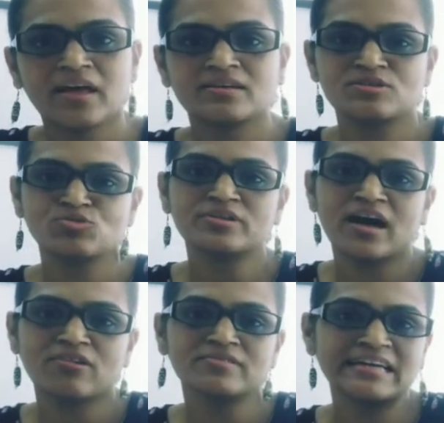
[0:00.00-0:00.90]
So
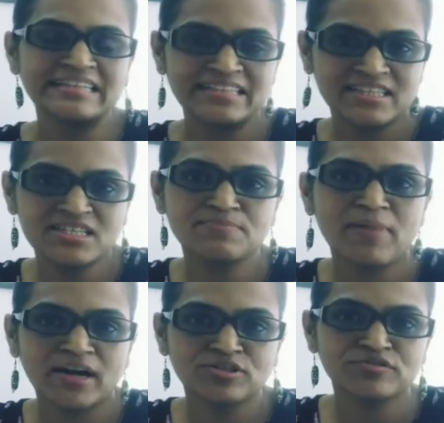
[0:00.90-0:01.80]
now in this
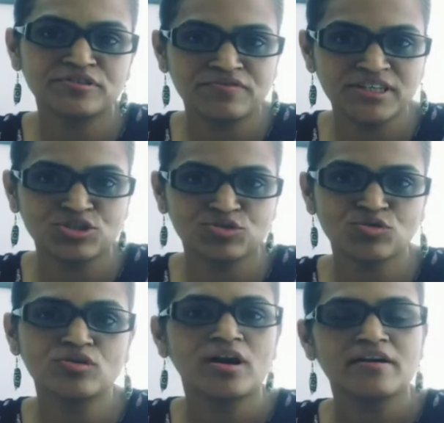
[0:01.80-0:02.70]
part of the
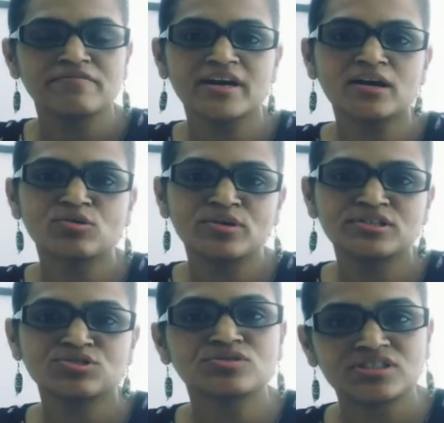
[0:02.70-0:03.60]
video, we are going
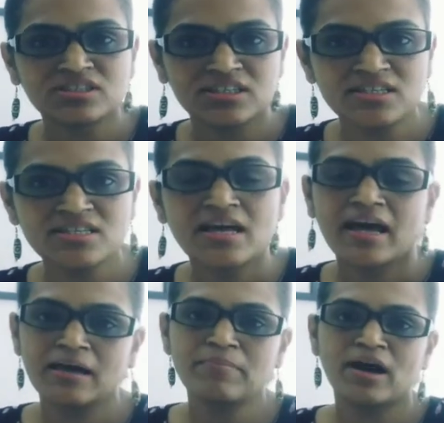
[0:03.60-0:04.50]
to discuss
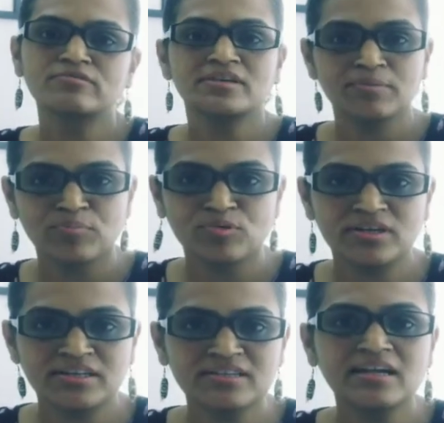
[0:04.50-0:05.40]
about
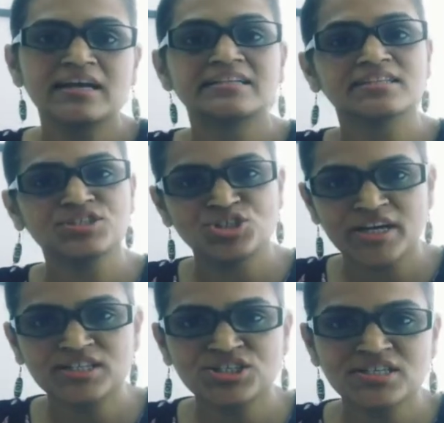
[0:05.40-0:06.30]
Napoleon, the
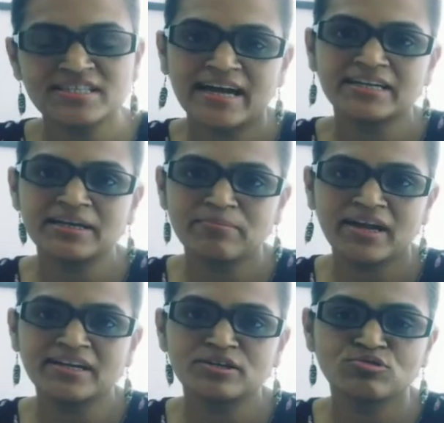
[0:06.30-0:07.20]
changes that he
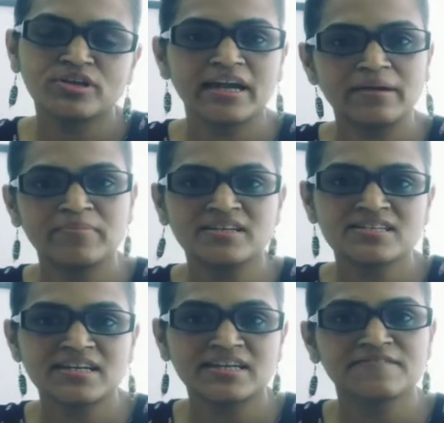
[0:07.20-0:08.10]
made to the
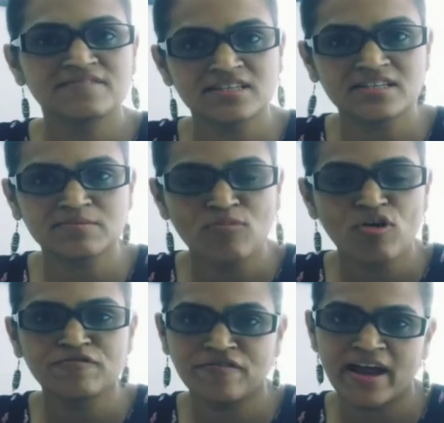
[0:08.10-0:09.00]
administrative system
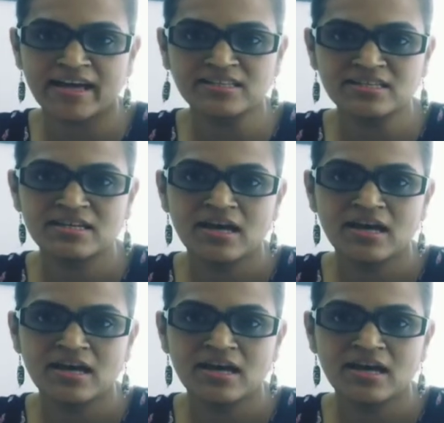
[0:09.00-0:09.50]
of France